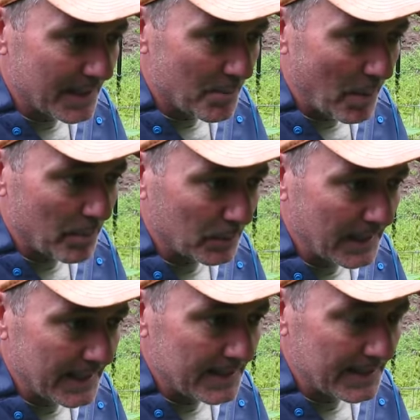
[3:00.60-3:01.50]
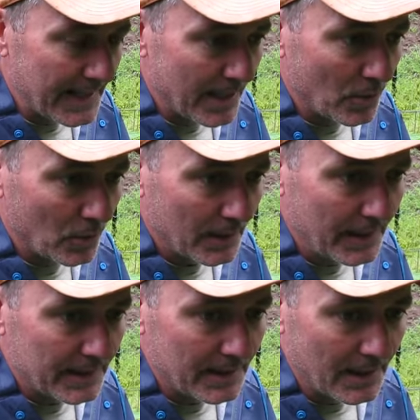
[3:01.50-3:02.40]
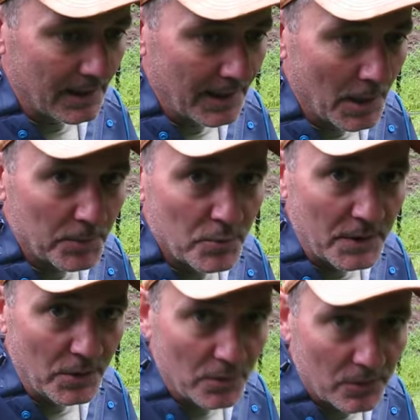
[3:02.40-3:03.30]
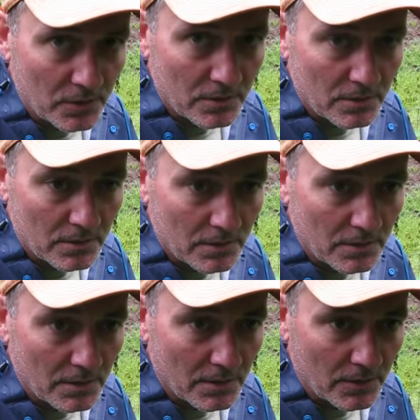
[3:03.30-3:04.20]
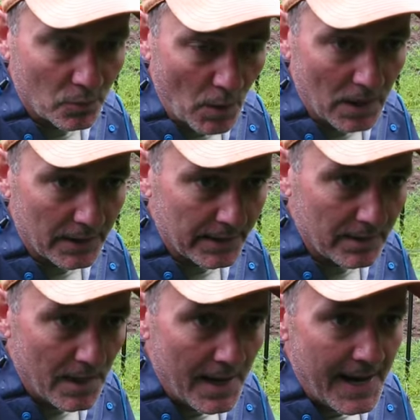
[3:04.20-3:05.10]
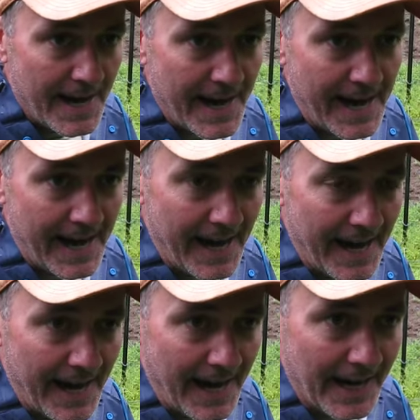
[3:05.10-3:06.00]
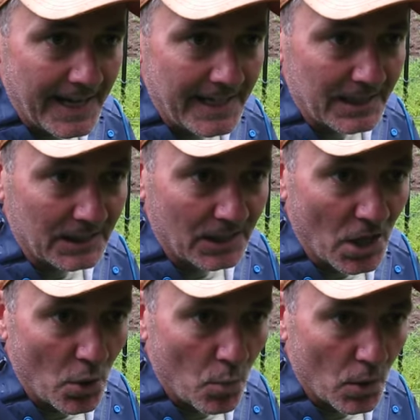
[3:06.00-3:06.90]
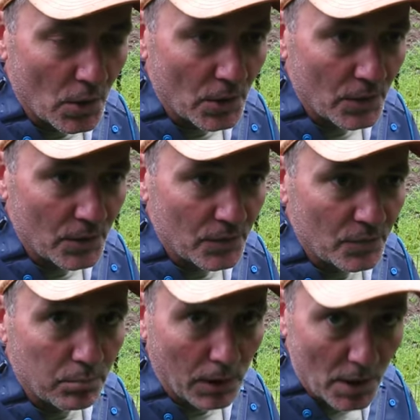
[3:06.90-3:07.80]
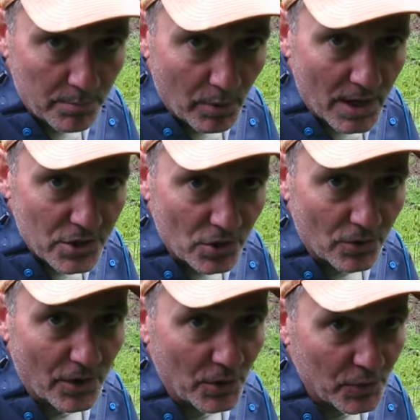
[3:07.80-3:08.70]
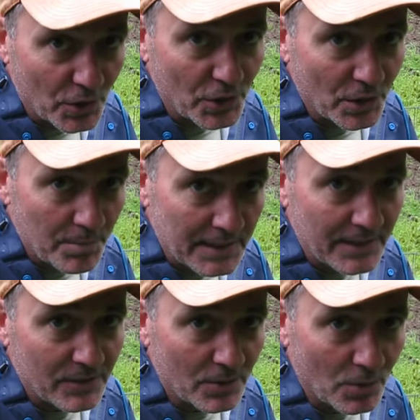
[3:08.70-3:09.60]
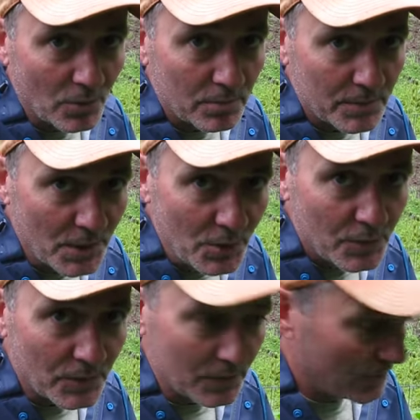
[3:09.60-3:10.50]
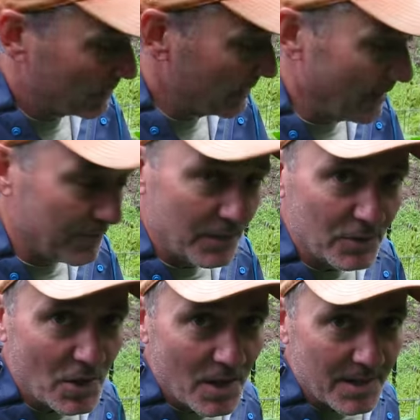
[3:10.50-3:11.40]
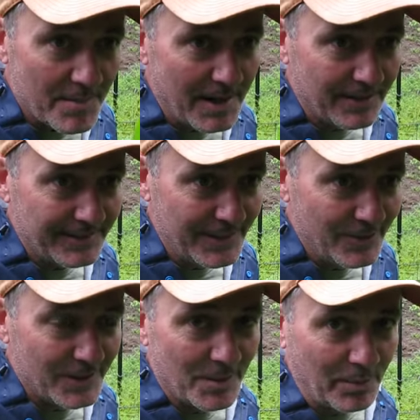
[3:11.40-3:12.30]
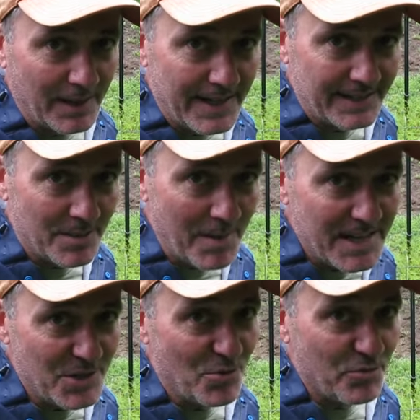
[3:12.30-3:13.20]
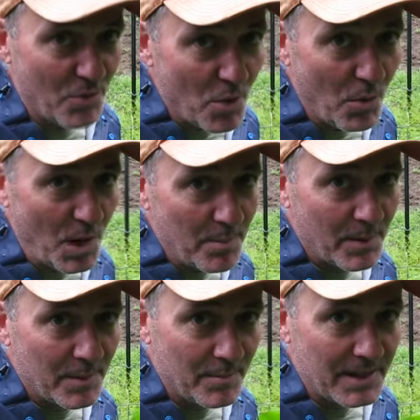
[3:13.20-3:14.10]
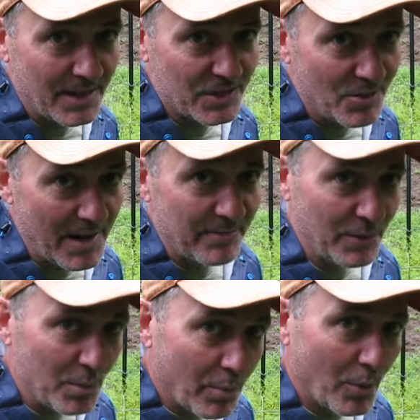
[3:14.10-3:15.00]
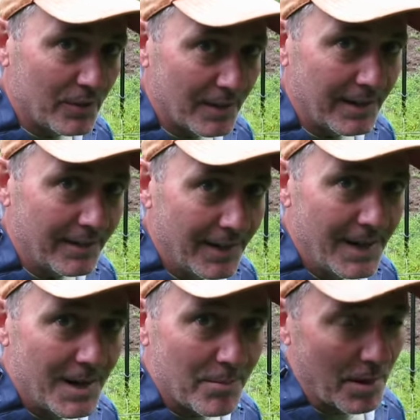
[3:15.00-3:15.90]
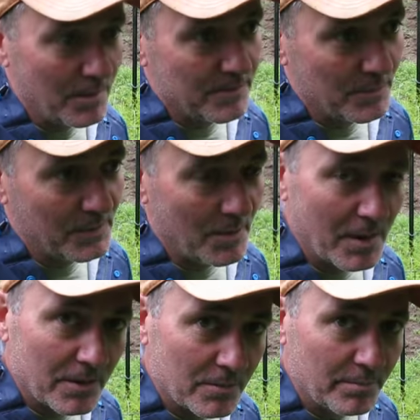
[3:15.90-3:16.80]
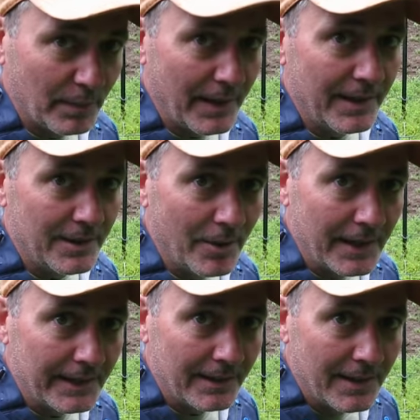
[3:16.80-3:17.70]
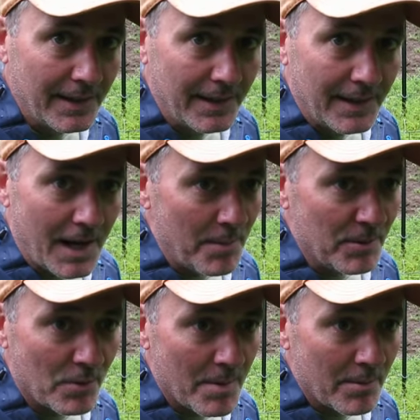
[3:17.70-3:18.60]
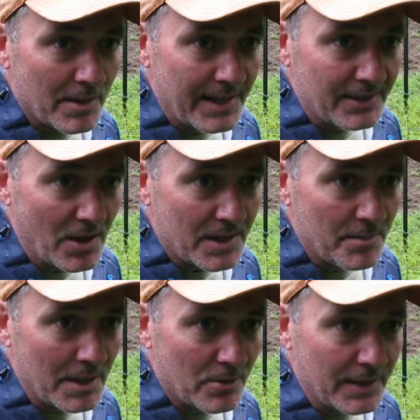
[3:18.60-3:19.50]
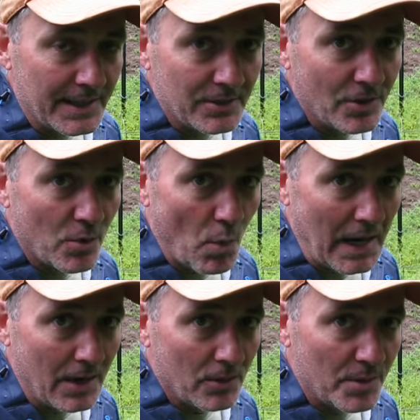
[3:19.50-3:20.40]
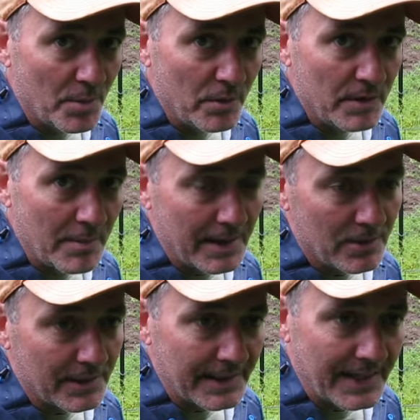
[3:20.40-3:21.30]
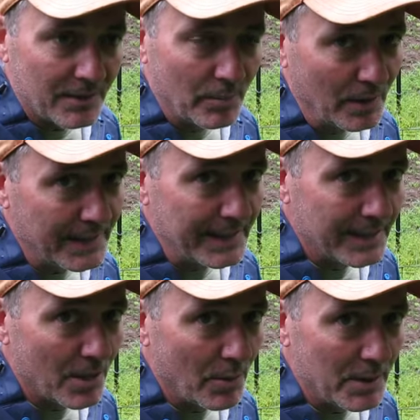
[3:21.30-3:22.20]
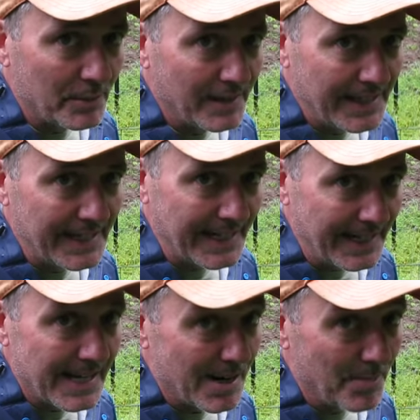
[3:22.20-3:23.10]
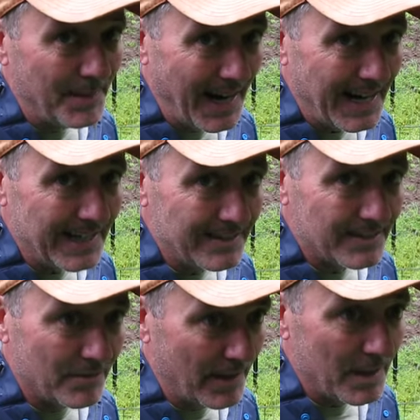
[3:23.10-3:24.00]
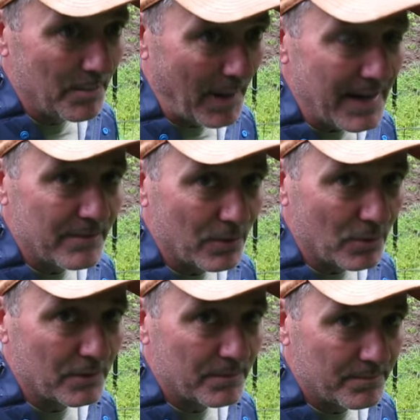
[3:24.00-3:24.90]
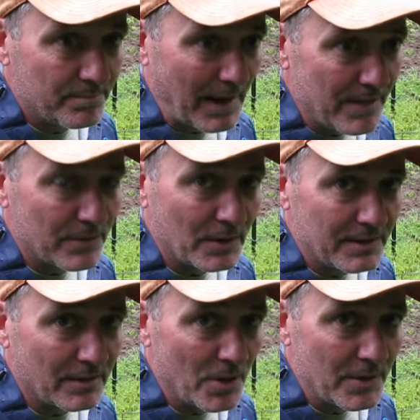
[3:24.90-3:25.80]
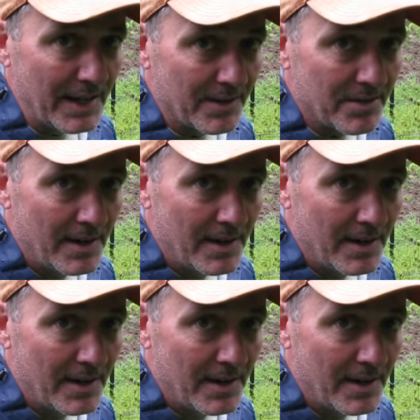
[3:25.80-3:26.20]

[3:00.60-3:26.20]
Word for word: and the purple dead nettle, it uh, helps reduce swelling and it lowers blood pressure. Those are good medicinal uses. Now, if you're talking about using a plant to make you throw up because you have food poisoning, probably from some other plant you ate, I mean, remember that documentary Into the Wild, the movie made on that guy's book? He didn't know what he was eating and he ended up dying a very painful, painfully slow death.